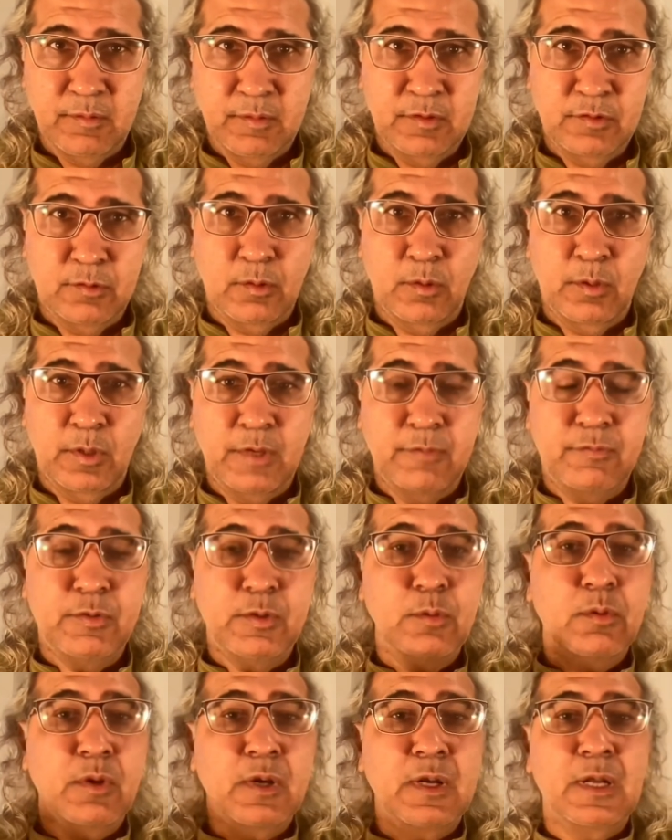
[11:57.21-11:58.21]
So if
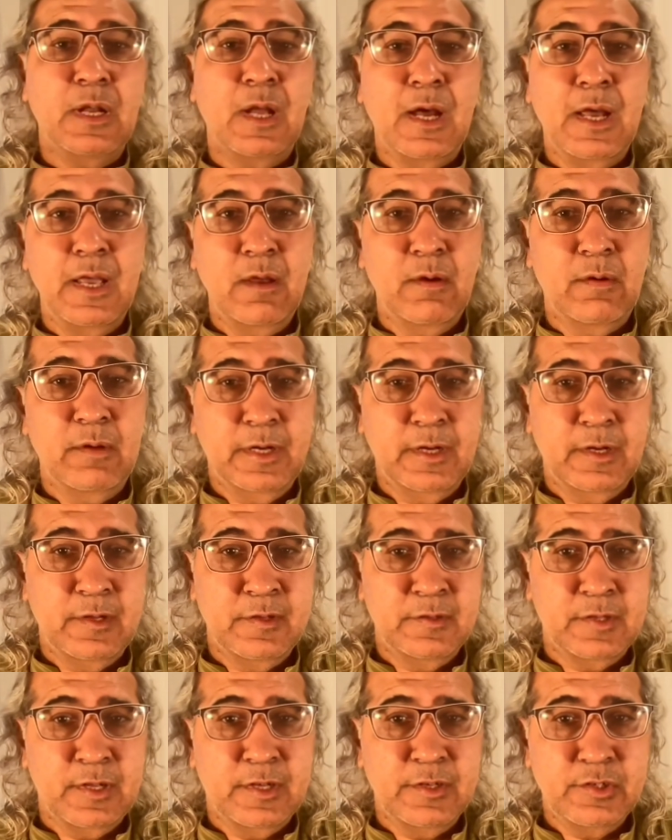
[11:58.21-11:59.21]
you rely on an
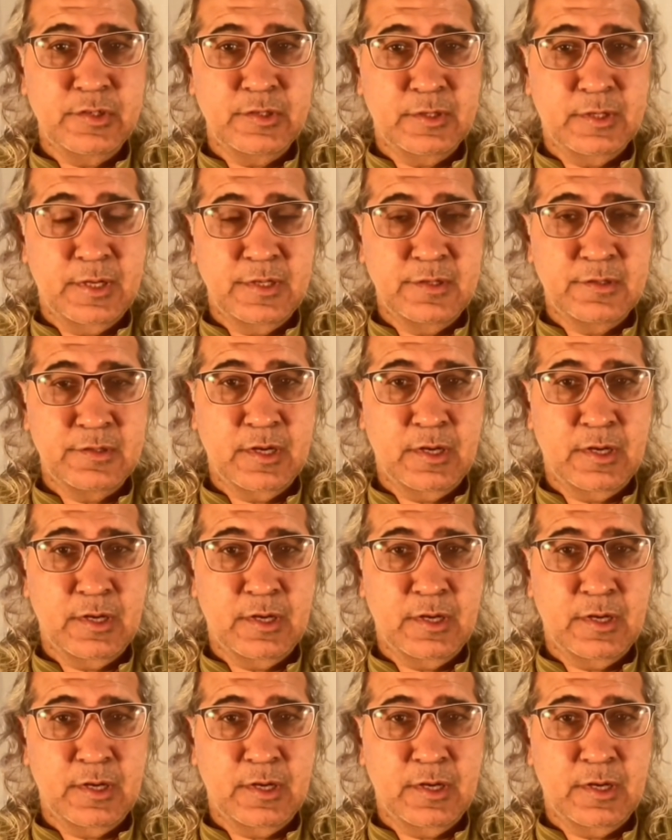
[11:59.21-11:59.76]
essentialized